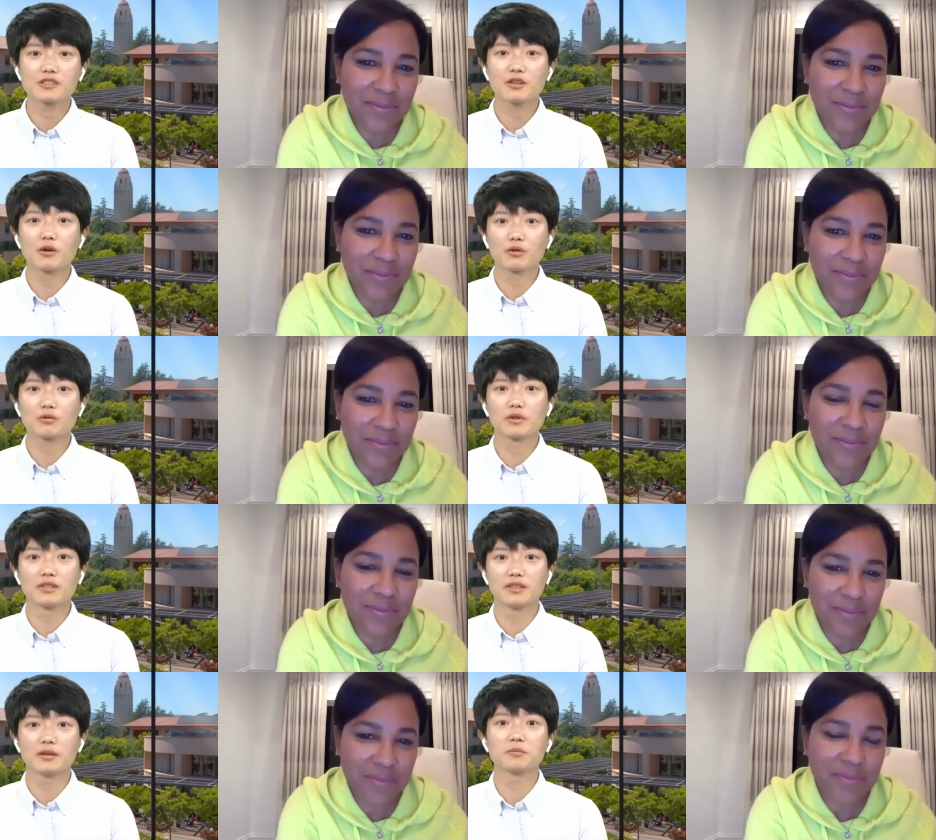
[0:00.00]
Speaker 1: to go through
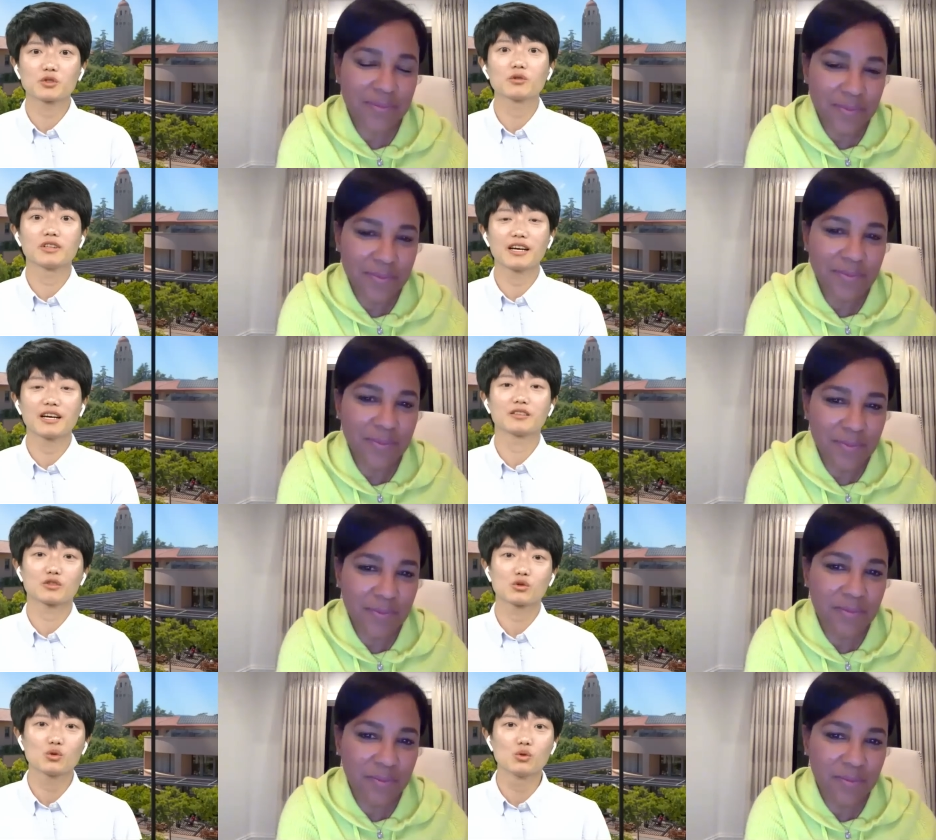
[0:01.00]
and I'm so glad that
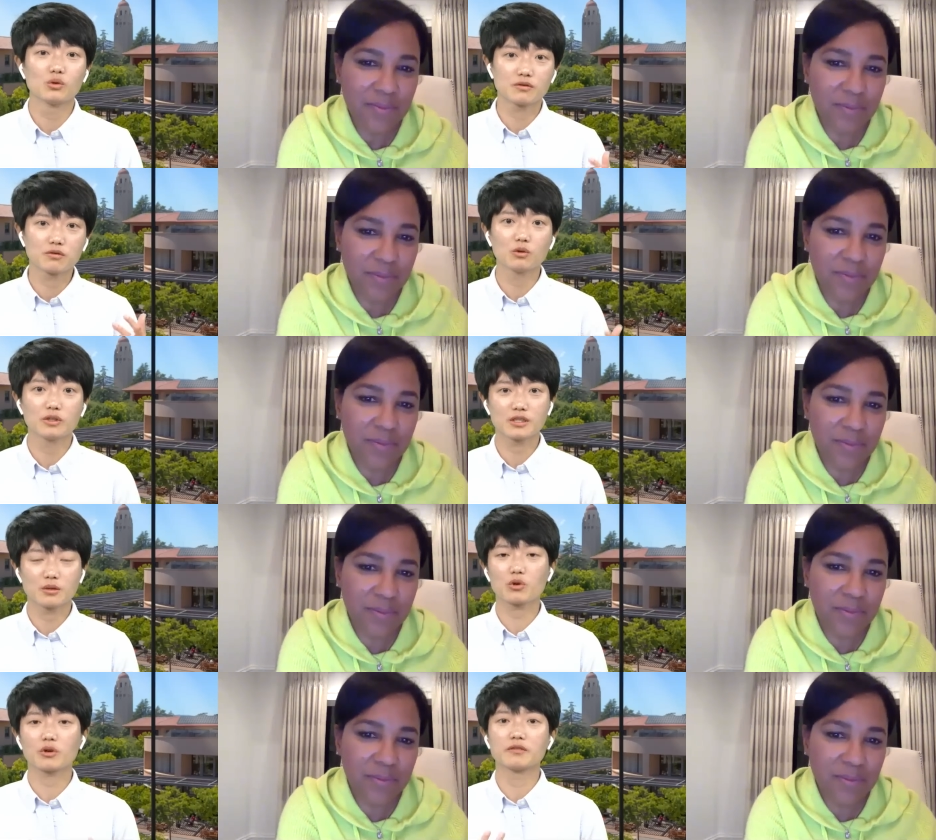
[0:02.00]
the school was fully
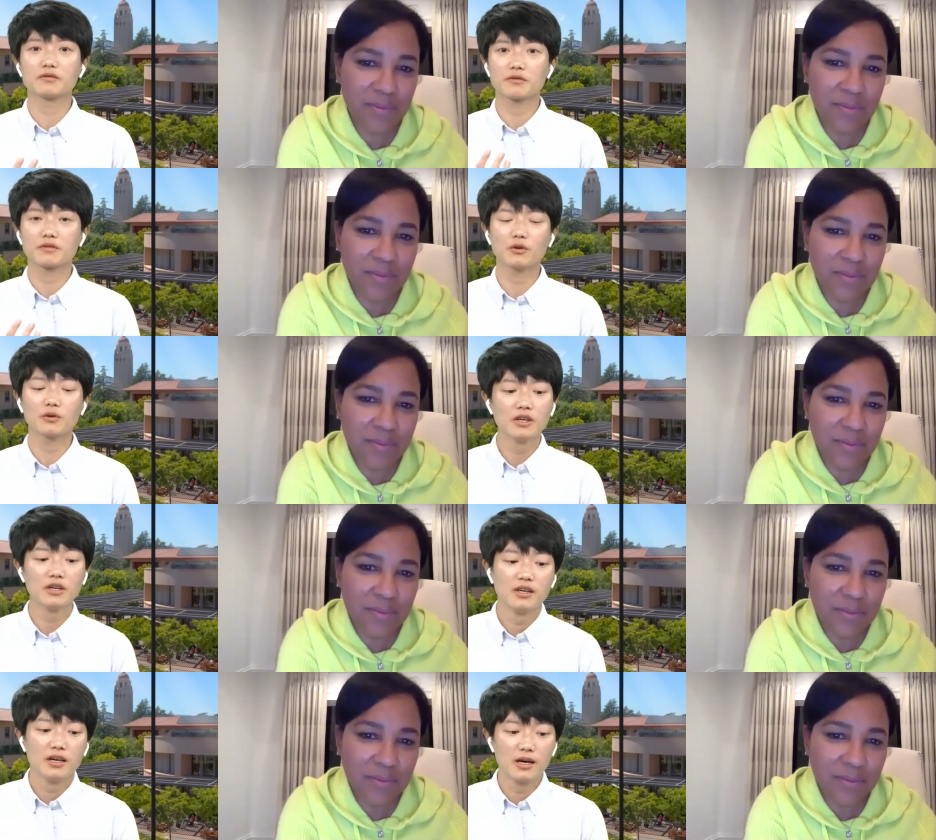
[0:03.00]
supportive of you.
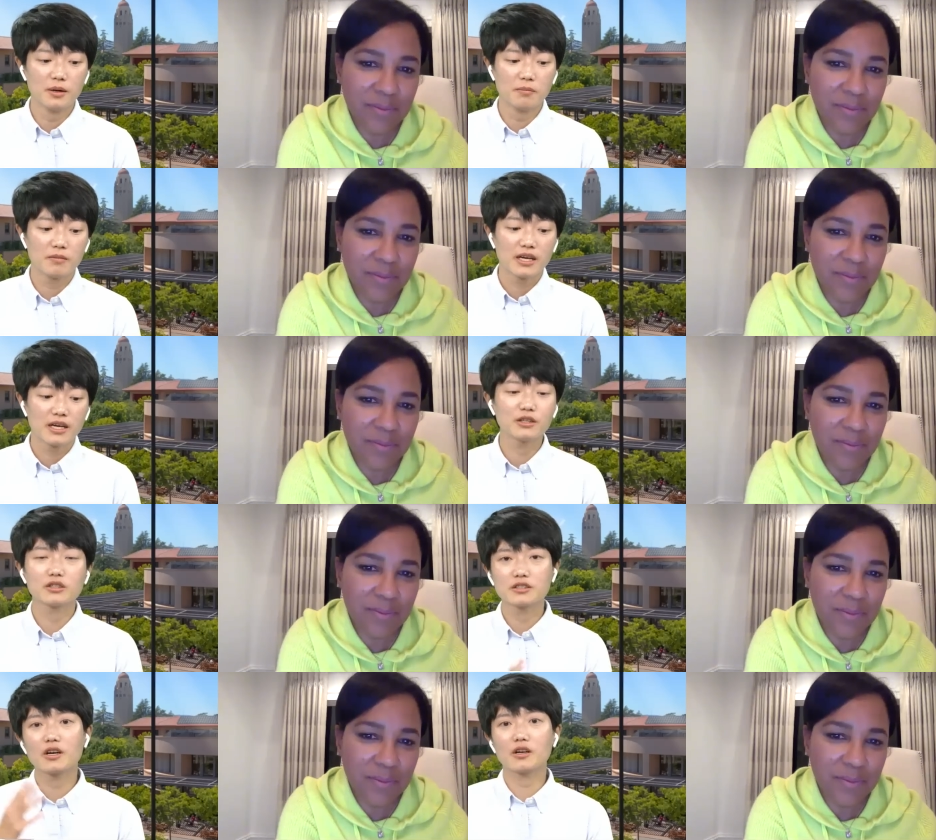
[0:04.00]
Um,
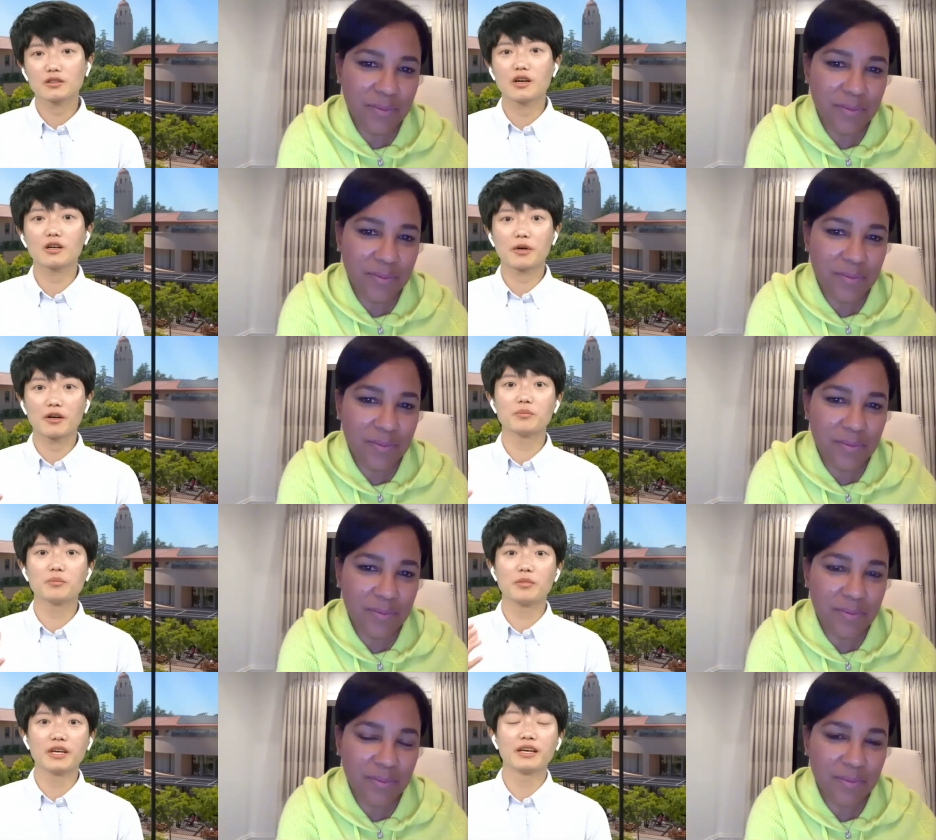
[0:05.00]
you did talk a lot about
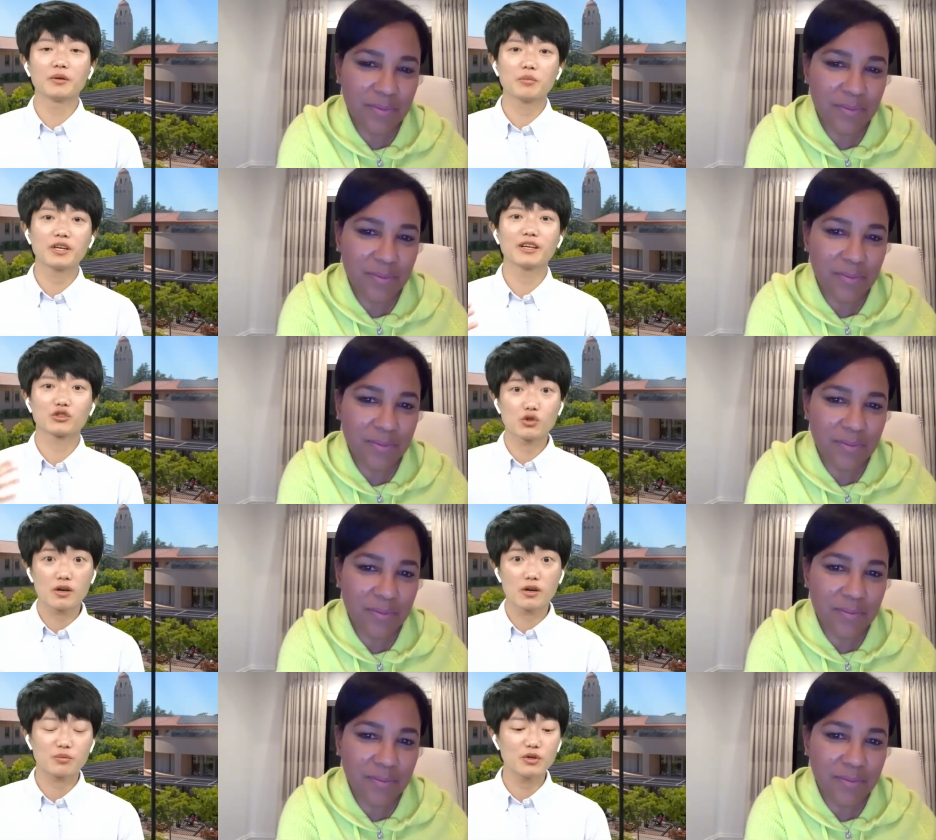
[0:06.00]
it being being a
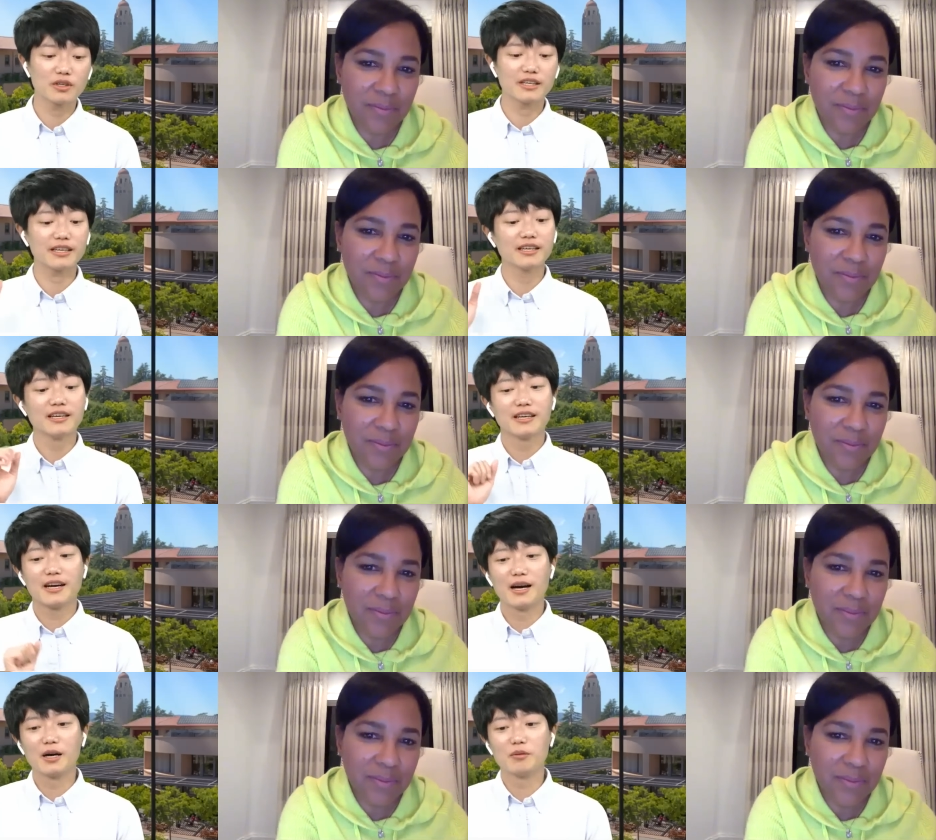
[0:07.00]
strong community.
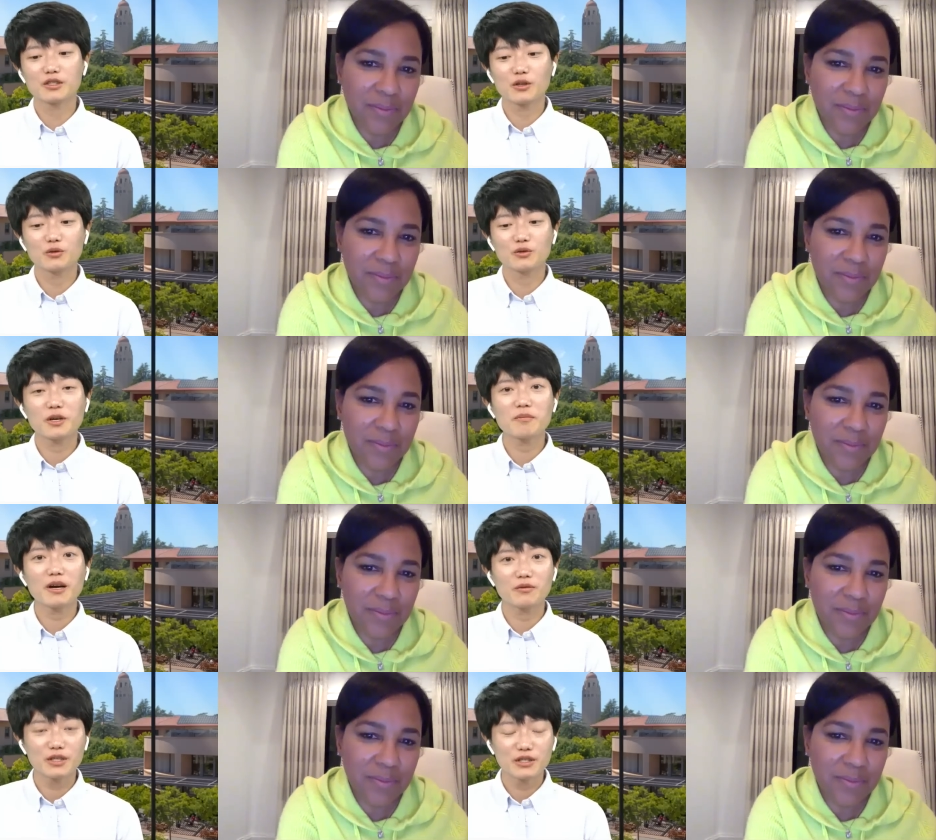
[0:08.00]
Um, so during
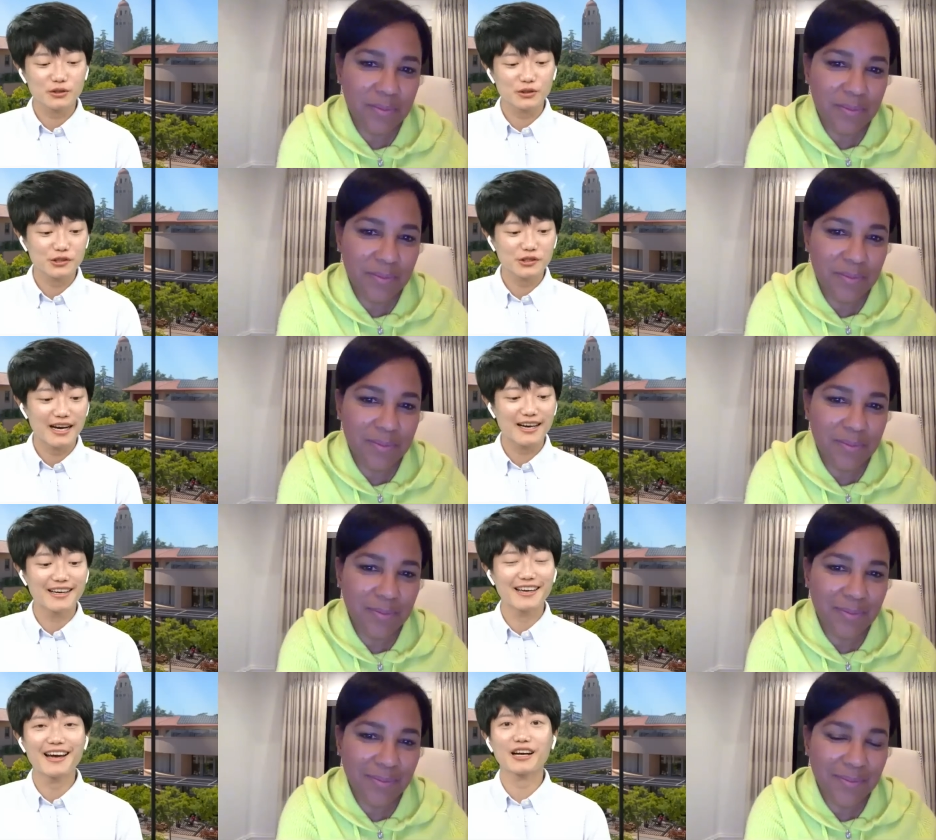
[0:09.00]
my research,
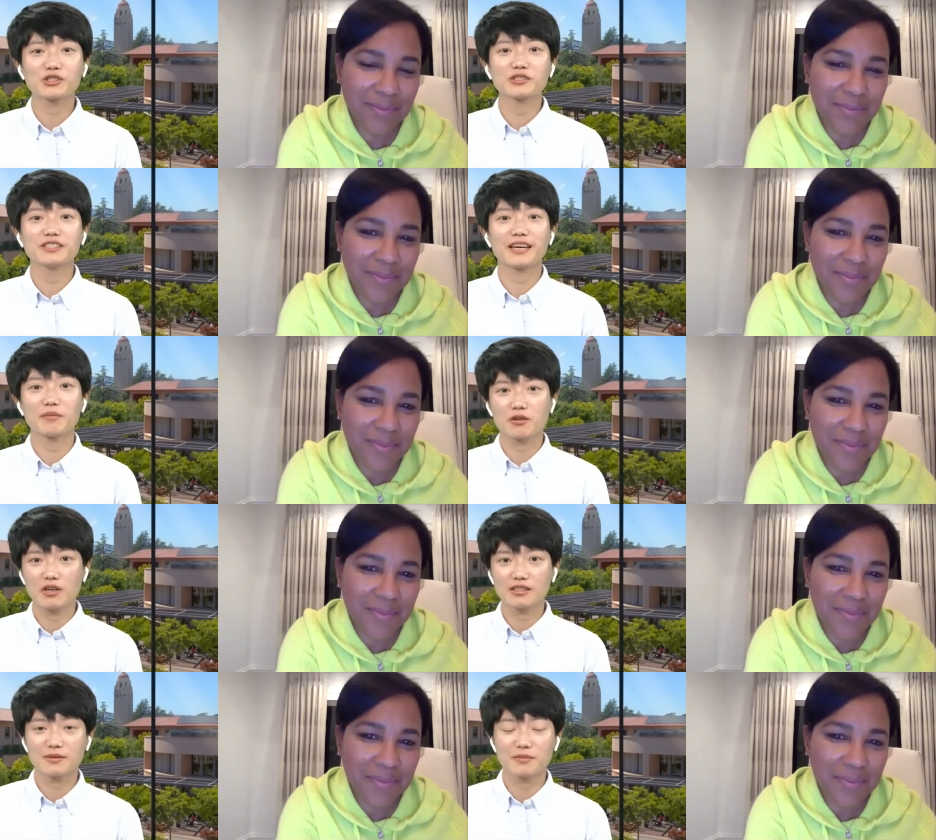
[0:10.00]
I actually came
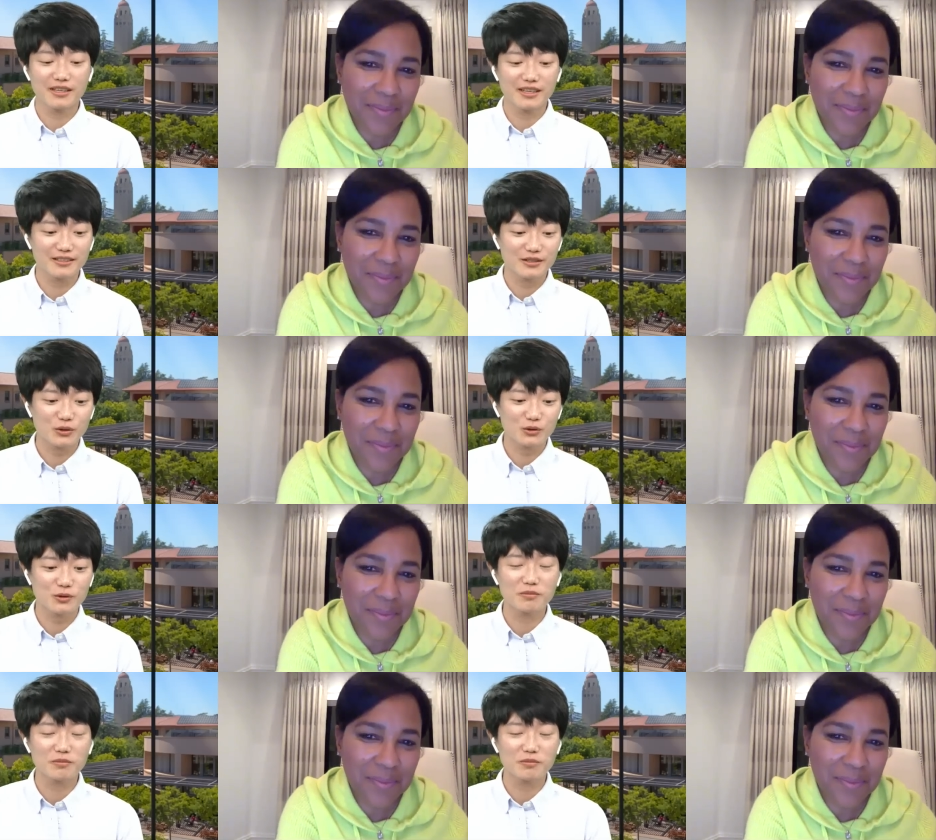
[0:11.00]
across something on social